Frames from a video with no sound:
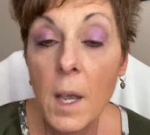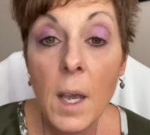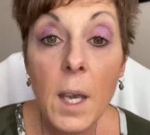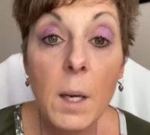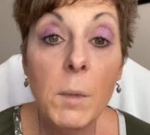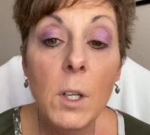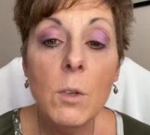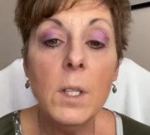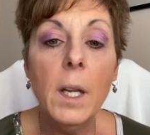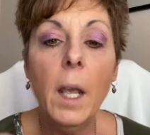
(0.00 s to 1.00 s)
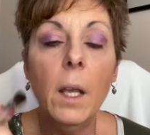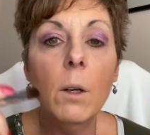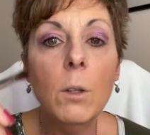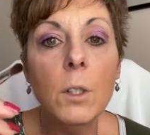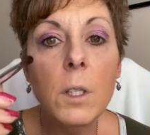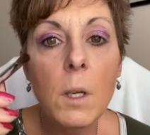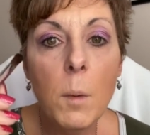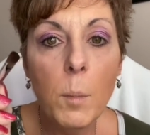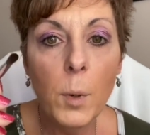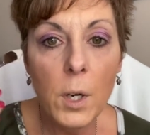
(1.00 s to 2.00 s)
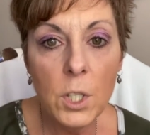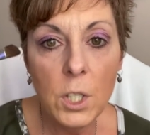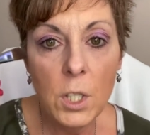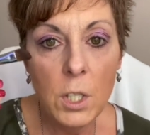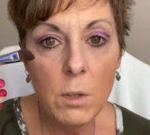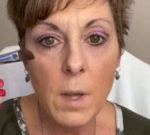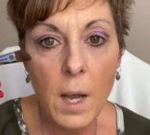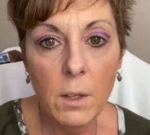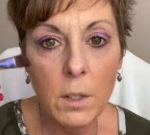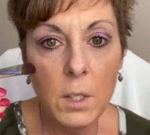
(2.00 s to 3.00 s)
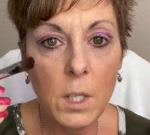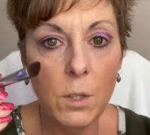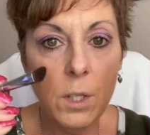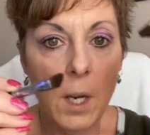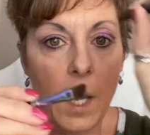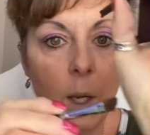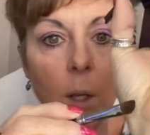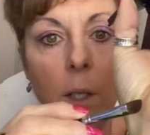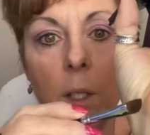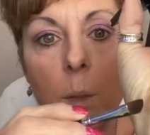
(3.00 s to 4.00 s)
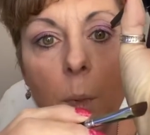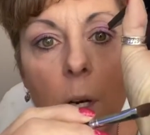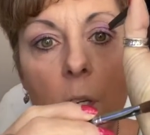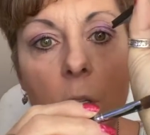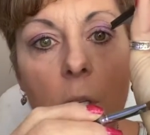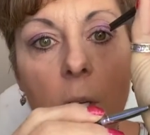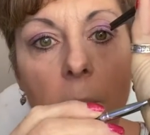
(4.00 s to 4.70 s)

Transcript: And I'm going to use an angled brush to do that. You can see there's an angle on this brush.